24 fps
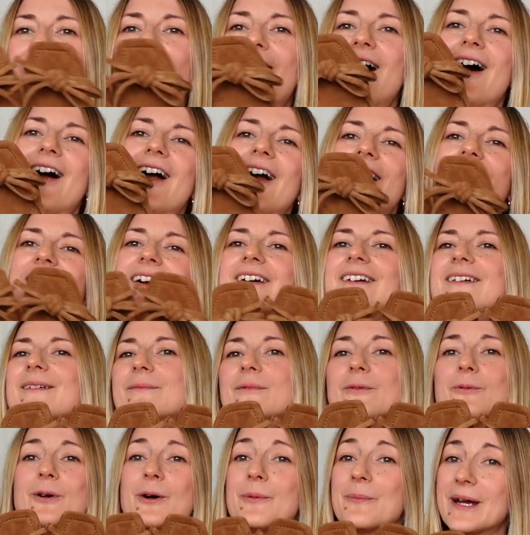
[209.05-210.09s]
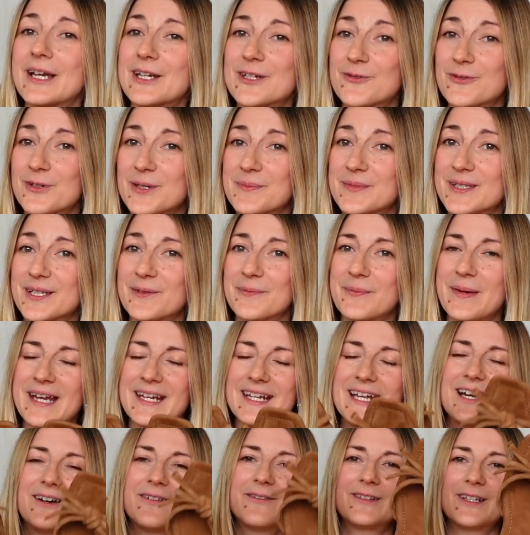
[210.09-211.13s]
are what my dreams are
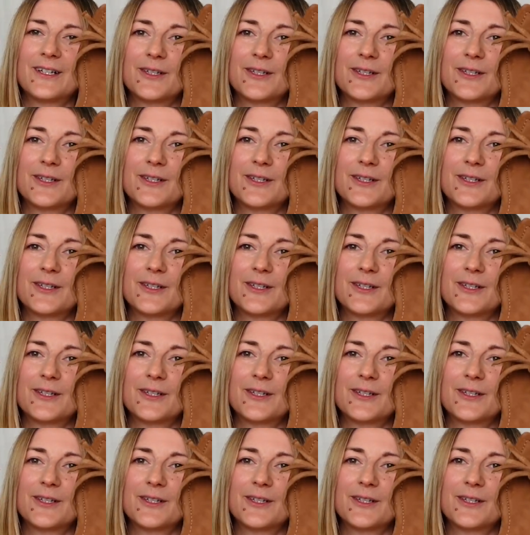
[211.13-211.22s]
made of.